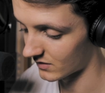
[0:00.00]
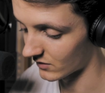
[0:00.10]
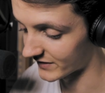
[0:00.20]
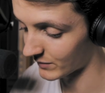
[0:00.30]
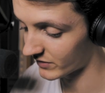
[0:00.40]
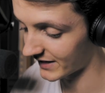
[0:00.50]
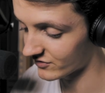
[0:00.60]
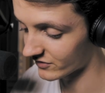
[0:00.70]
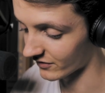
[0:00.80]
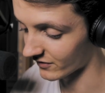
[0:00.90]
of
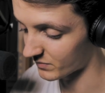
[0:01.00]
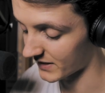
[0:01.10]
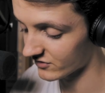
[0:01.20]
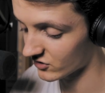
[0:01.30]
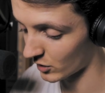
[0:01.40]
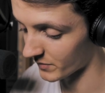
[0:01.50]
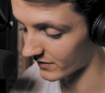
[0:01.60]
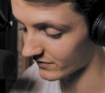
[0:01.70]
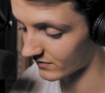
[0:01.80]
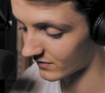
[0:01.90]
depredations on the Spanish
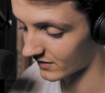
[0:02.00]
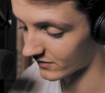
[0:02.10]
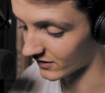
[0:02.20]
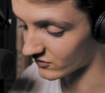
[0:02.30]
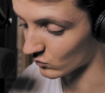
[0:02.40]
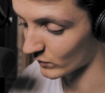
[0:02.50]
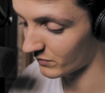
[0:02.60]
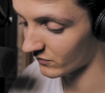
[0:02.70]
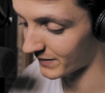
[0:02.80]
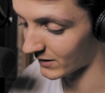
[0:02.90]
commerce, such as we
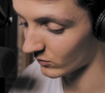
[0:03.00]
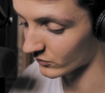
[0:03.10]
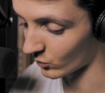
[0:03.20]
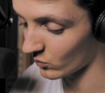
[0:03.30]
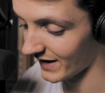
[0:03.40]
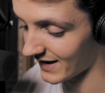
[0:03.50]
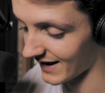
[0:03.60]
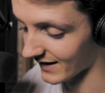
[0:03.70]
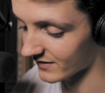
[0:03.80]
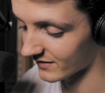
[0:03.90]
would have perilled all their
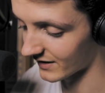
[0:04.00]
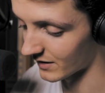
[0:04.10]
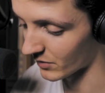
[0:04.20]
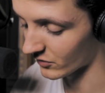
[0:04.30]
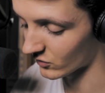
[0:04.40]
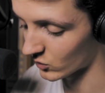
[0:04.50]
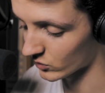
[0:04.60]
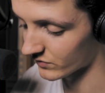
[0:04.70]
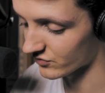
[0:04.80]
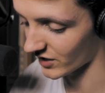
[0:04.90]
necks in a modern court of